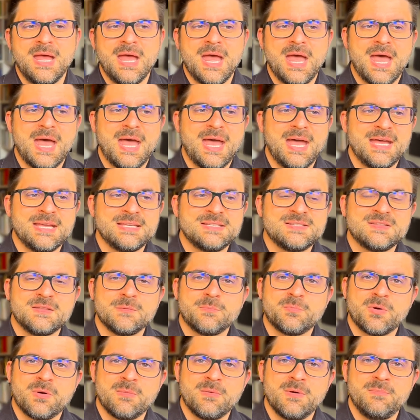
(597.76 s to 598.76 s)
as the
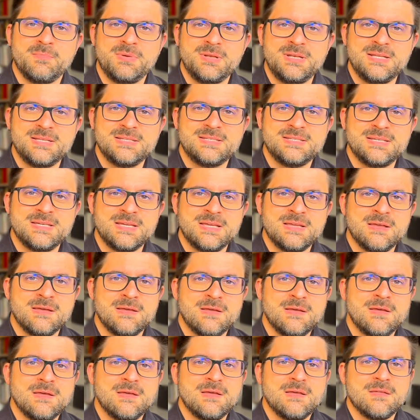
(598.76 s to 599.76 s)
probability
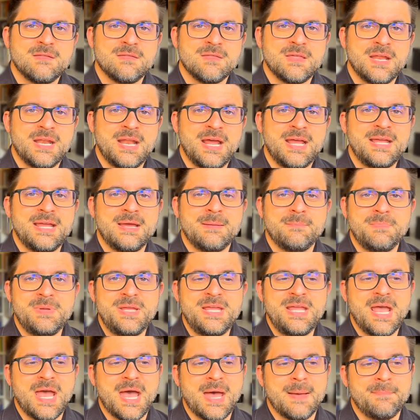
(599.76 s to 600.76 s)
that A and
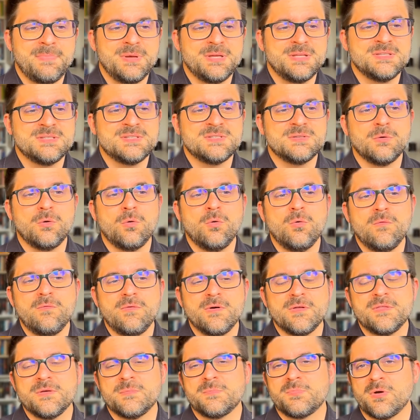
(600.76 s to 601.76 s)
B happens over
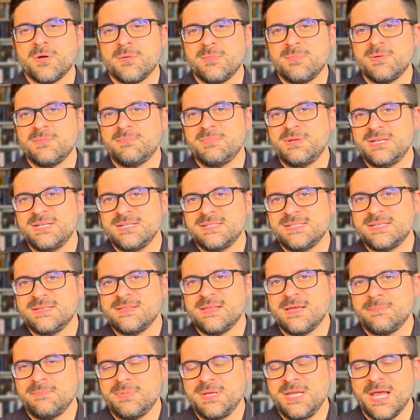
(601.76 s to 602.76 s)
the probability
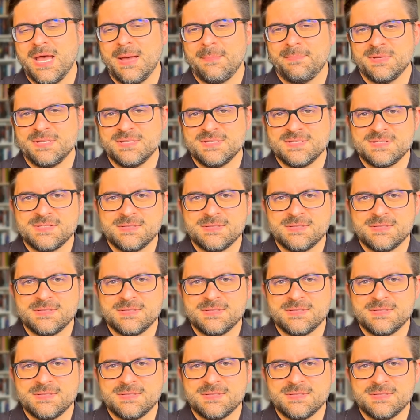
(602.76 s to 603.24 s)
that B happens.